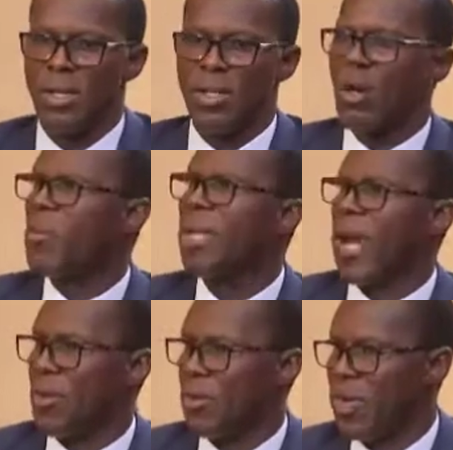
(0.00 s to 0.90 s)
The company
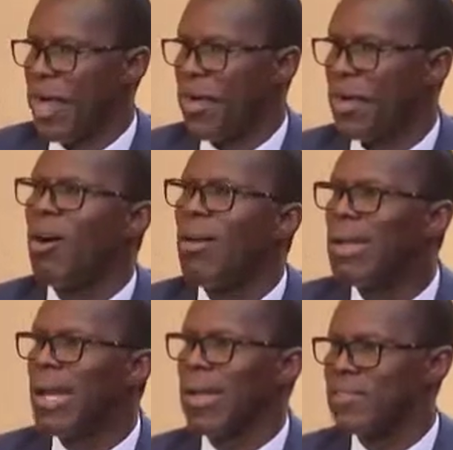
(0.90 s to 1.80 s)
cannot die
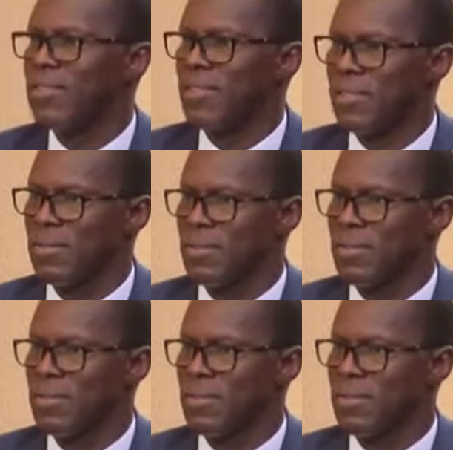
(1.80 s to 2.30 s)
unless